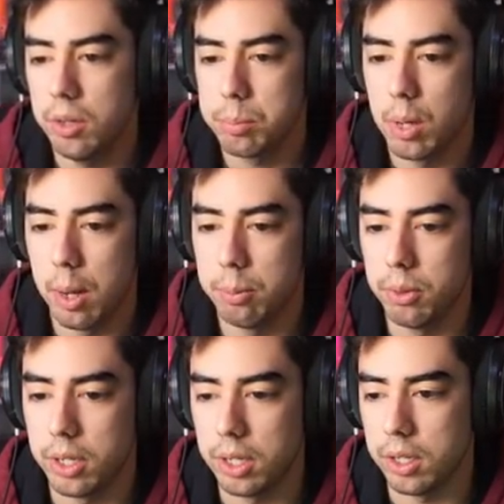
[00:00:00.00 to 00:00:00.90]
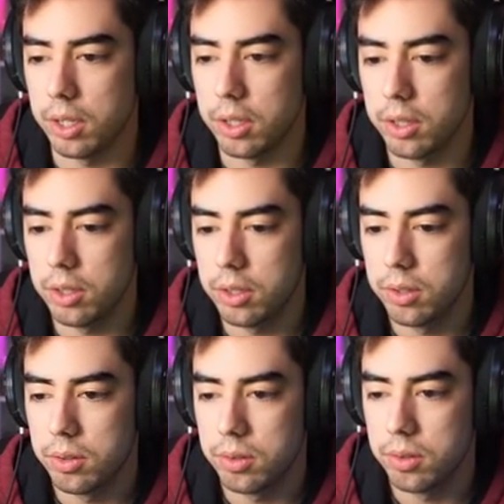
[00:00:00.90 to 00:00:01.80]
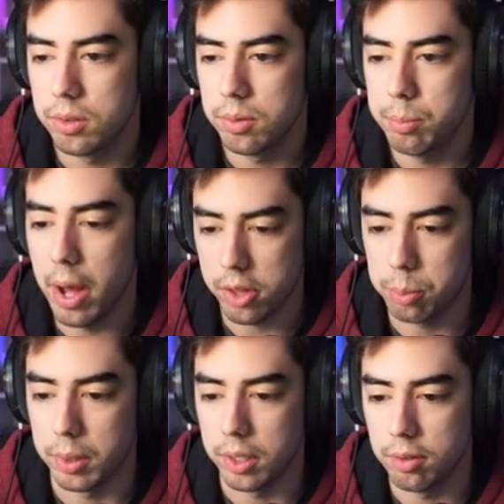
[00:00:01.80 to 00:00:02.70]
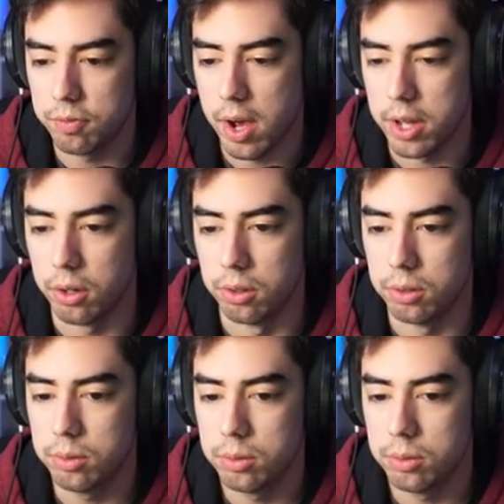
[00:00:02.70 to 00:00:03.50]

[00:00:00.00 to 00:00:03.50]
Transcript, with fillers: probably, possibly the final